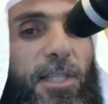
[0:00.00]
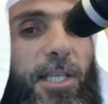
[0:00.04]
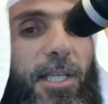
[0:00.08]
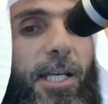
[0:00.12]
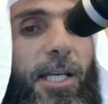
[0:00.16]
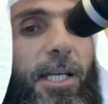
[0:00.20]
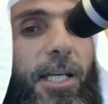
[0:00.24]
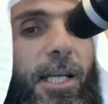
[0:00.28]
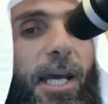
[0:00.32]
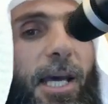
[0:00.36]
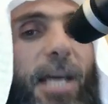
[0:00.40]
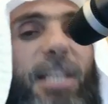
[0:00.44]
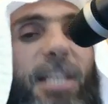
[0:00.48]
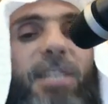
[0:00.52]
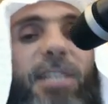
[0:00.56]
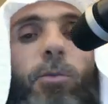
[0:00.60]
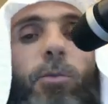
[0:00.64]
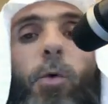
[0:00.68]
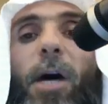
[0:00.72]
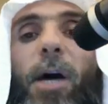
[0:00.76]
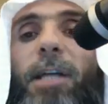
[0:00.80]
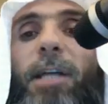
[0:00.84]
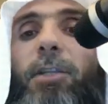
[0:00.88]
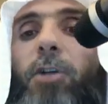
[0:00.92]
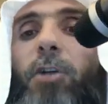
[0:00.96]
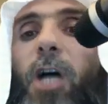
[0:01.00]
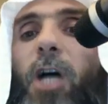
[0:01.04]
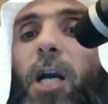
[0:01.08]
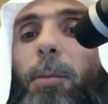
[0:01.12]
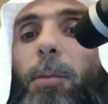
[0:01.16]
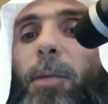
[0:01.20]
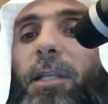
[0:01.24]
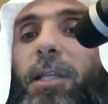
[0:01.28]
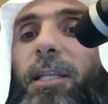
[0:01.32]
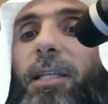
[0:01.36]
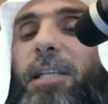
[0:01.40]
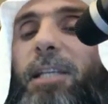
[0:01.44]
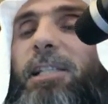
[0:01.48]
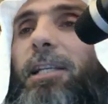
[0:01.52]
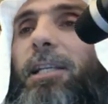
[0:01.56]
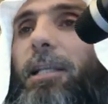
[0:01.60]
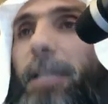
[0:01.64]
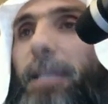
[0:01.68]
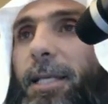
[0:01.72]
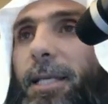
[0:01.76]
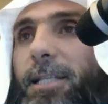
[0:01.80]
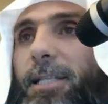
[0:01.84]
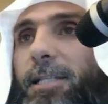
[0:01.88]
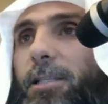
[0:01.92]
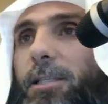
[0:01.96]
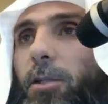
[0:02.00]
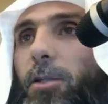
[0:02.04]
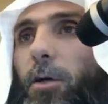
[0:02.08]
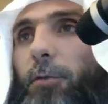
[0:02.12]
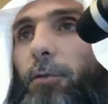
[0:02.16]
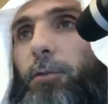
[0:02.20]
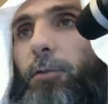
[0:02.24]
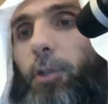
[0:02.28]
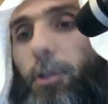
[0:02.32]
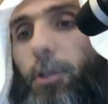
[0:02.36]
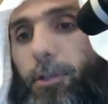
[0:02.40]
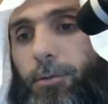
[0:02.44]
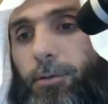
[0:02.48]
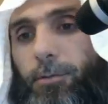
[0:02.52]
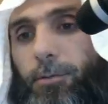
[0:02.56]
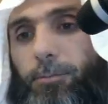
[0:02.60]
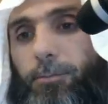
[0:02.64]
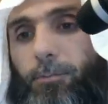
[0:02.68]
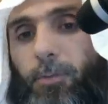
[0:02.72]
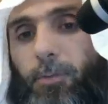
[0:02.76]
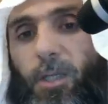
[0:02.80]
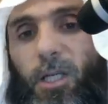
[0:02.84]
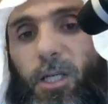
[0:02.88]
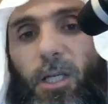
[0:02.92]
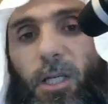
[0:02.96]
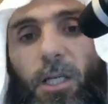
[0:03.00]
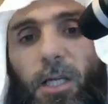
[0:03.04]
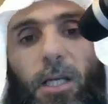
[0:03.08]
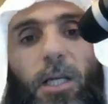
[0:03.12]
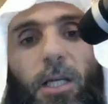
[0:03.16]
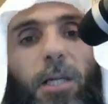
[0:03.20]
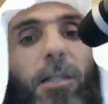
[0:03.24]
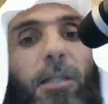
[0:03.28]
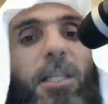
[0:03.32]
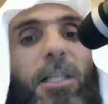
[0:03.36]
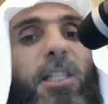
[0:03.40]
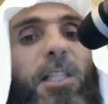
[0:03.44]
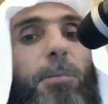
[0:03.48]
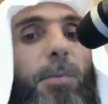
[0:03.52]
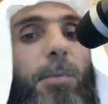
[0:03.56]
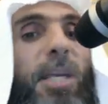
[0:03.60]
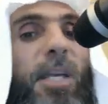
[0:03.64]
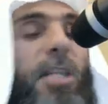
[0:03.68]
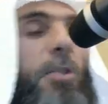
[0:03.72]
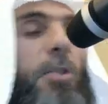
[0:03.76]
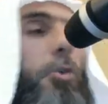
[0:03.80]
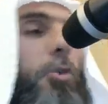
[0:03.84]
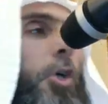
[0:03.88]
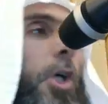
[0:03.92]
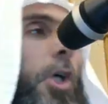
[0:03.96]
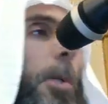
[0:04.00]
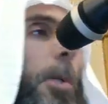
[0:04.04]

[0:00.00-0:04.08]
sin as white garment is cleansed of dirt. This means to